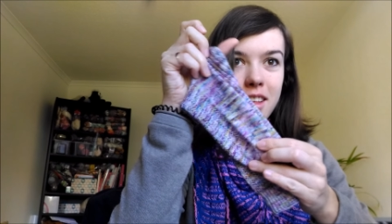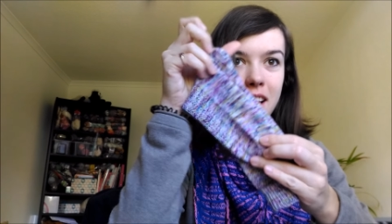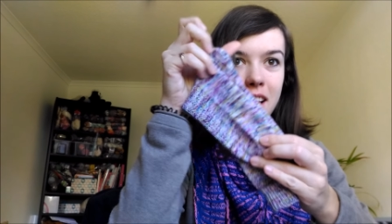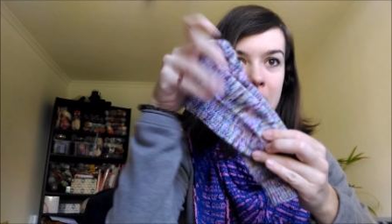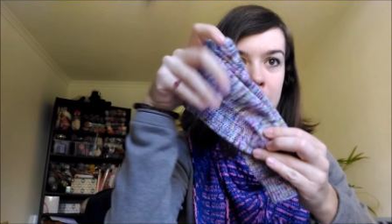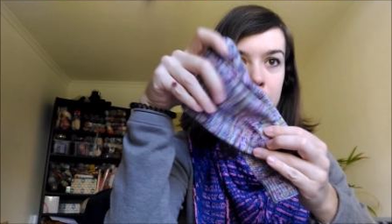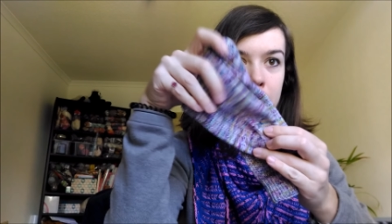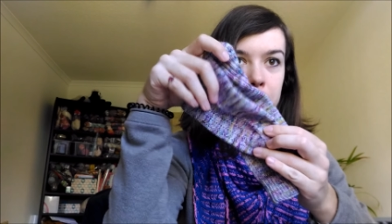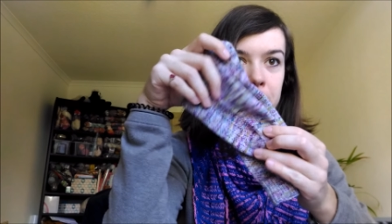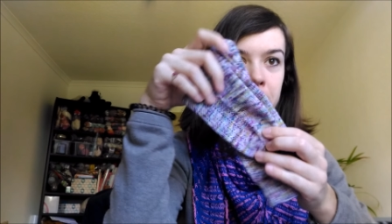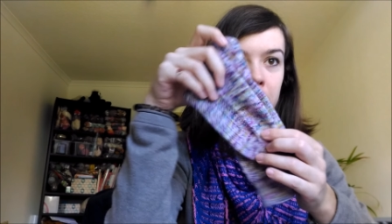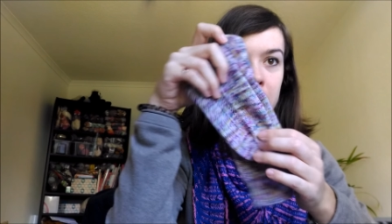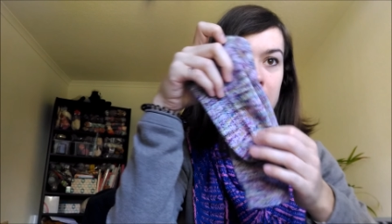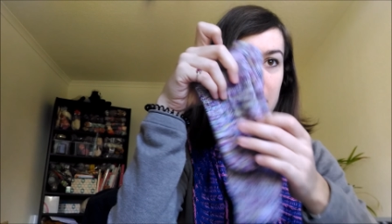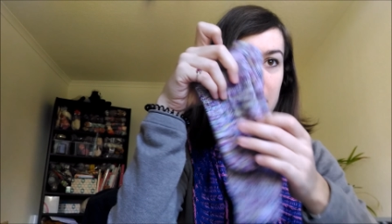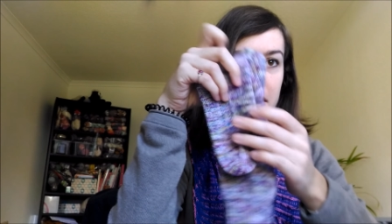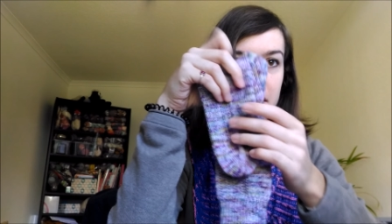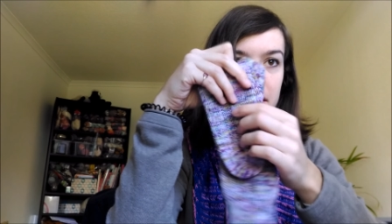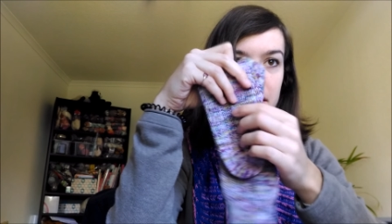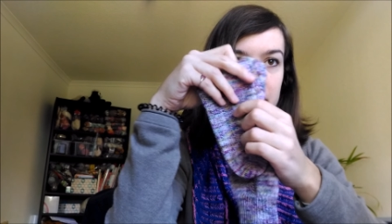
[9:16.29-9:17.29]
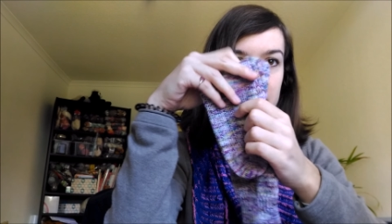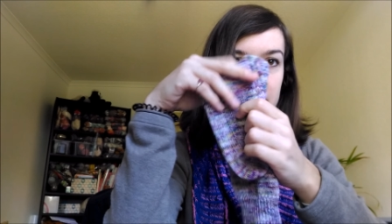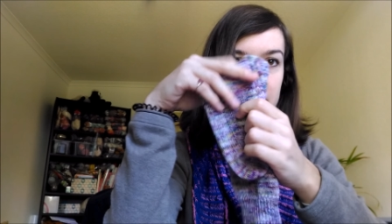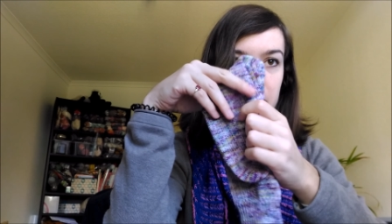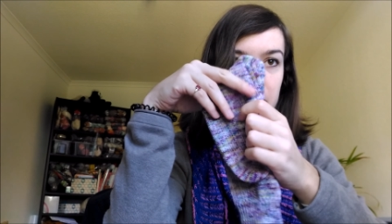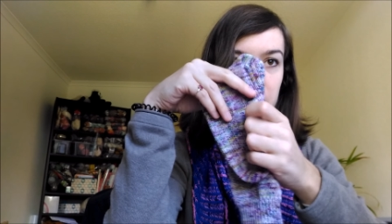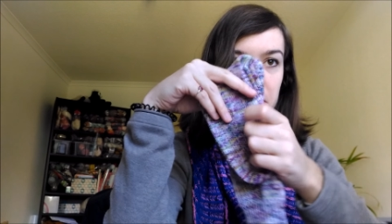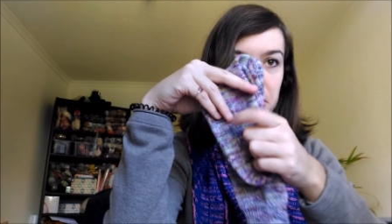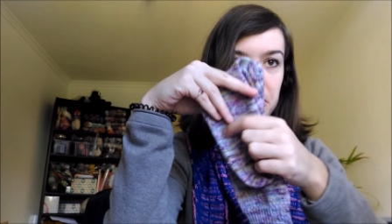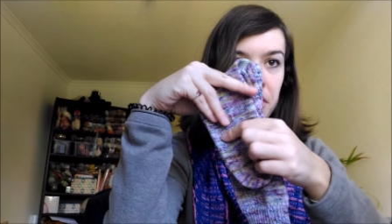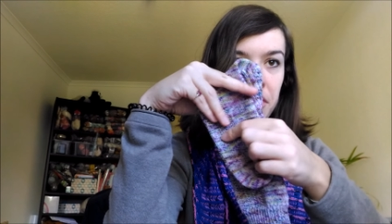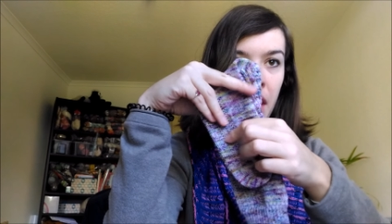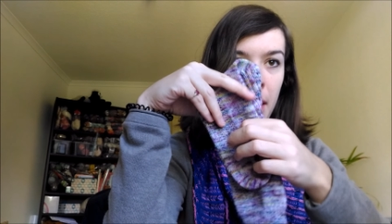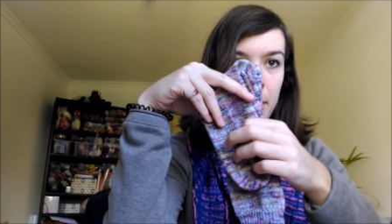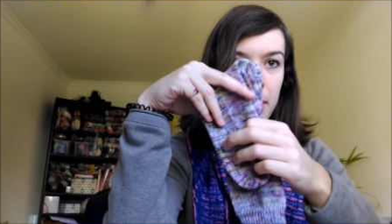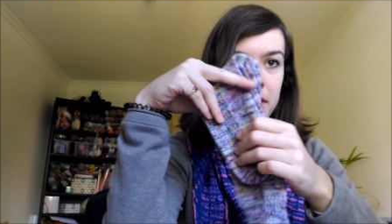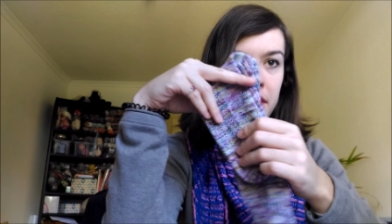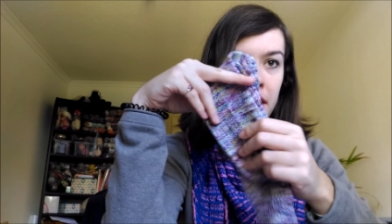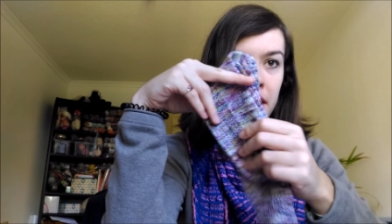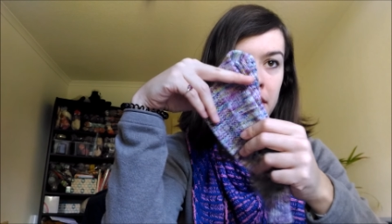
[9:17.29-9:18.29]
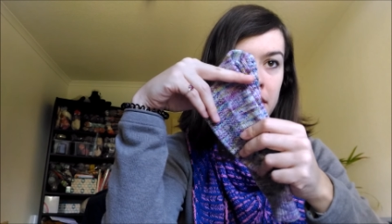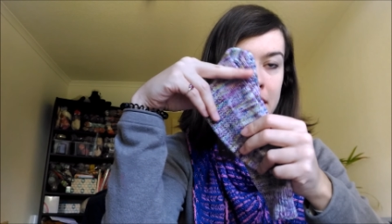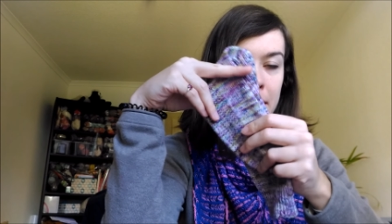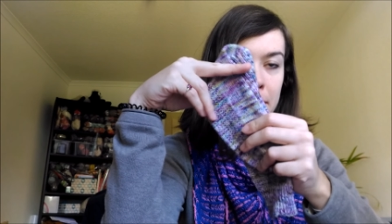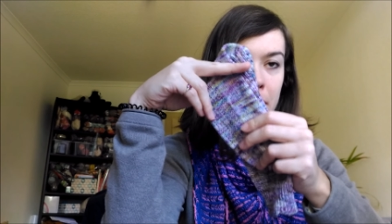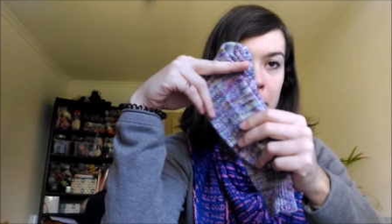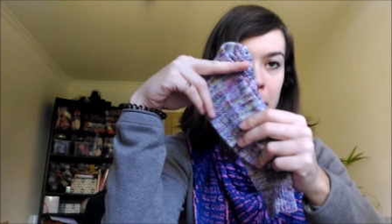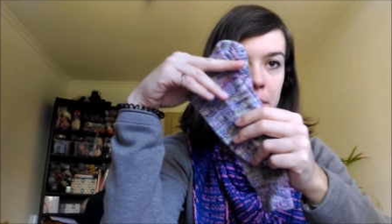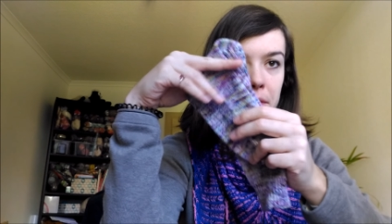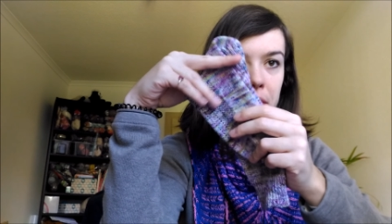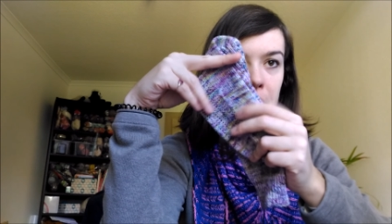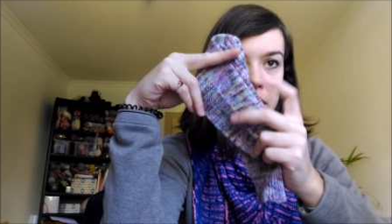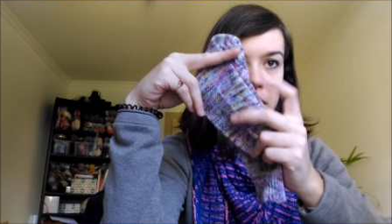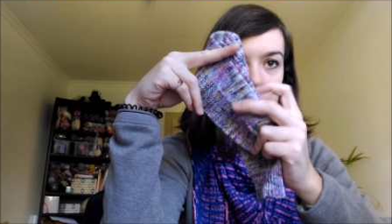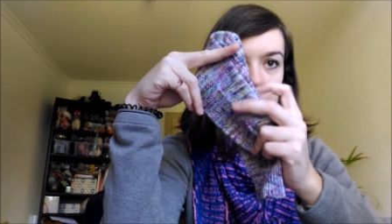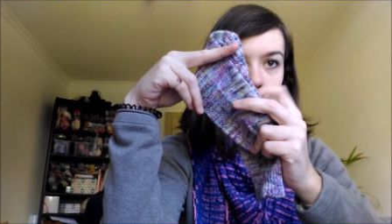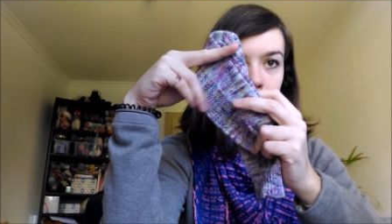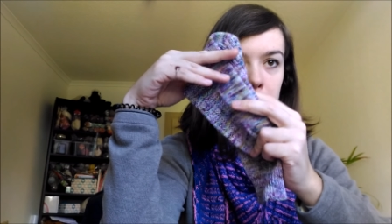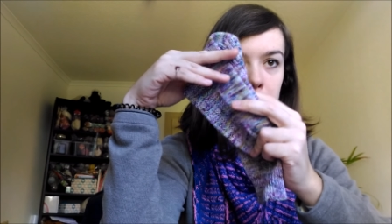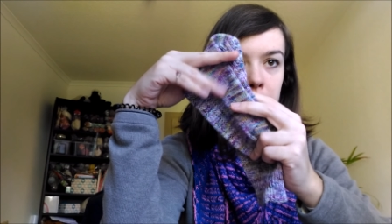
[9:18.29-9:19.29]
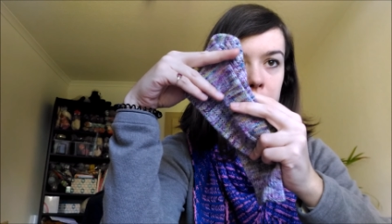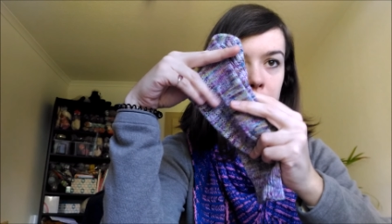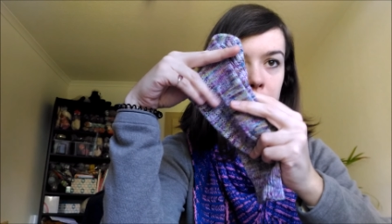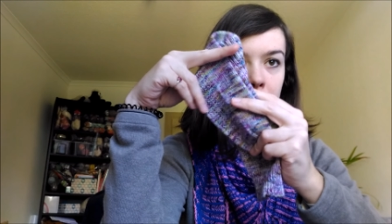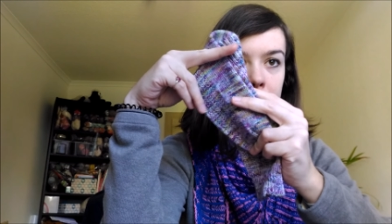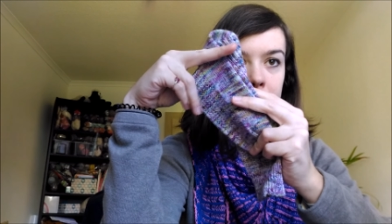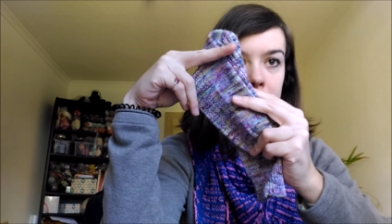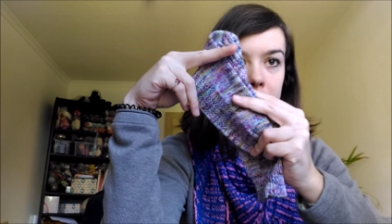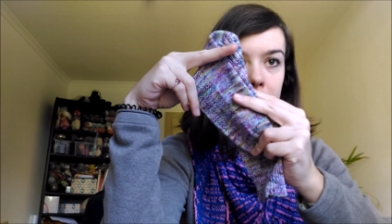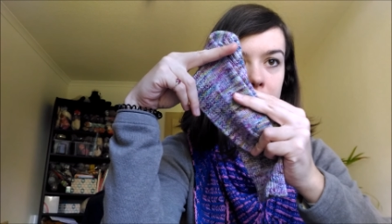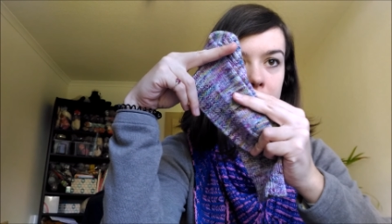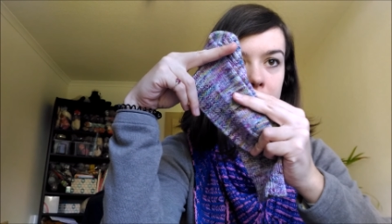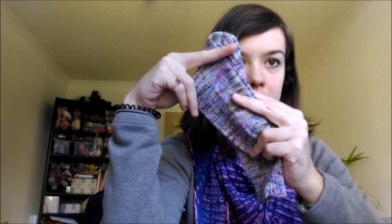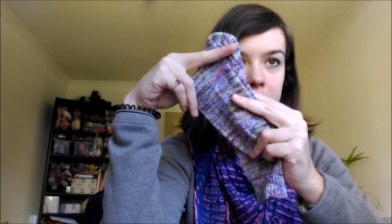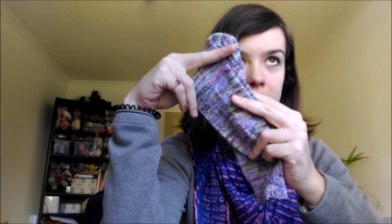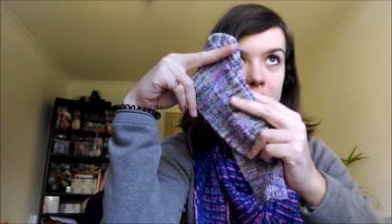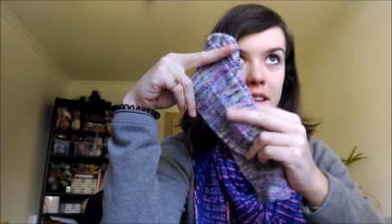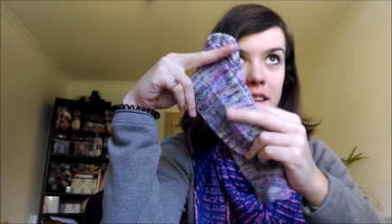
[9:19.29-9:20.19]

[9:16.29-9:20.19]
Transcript: um, sock yarns that don't stripe. I think sometimes they're a little bit more elegant